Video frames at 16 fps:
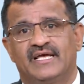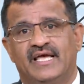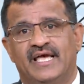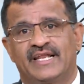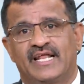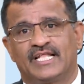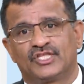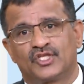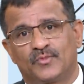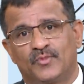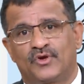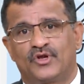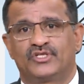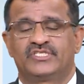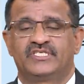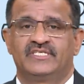and
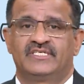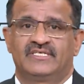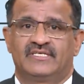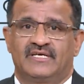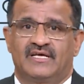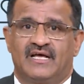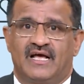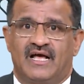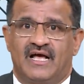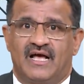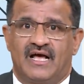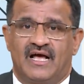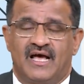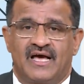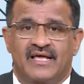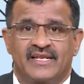anthropology
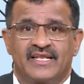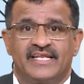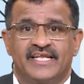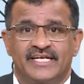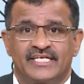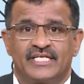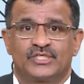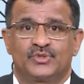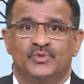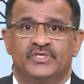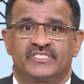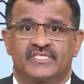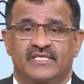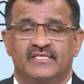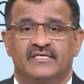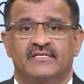are related to each
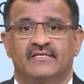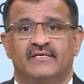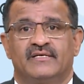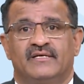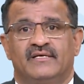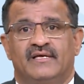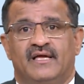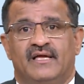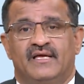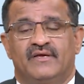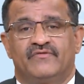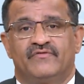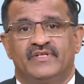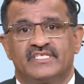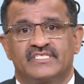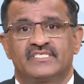other. We
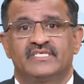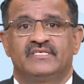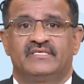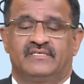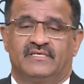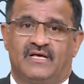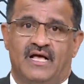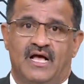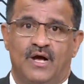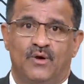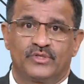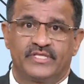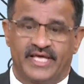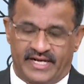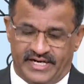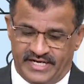will see how
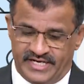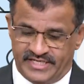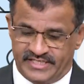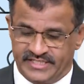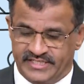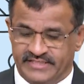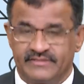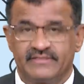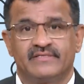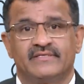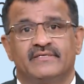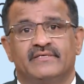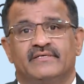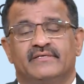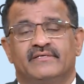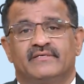they are related
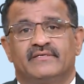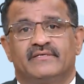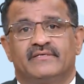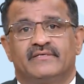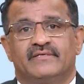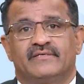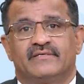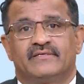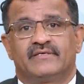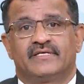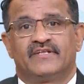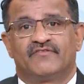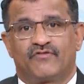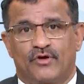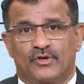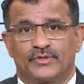in
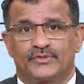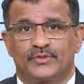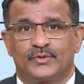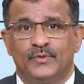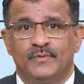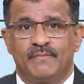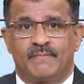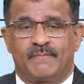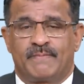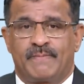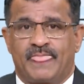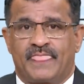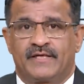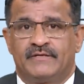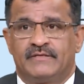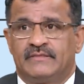follow through.
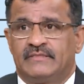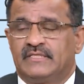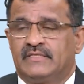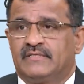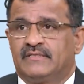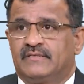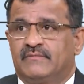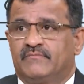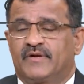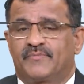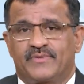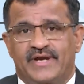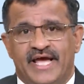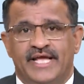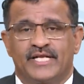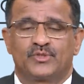But
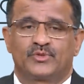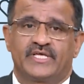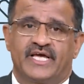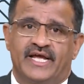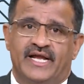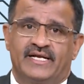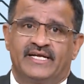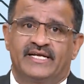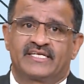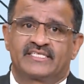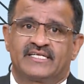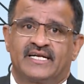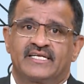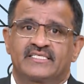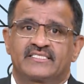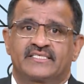prior to that, let us
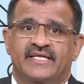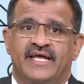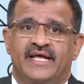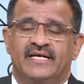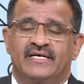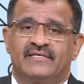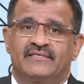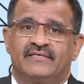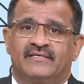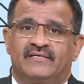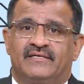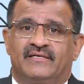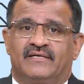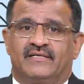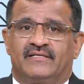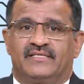understand
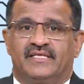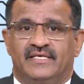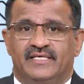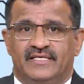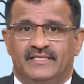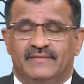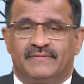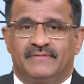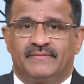the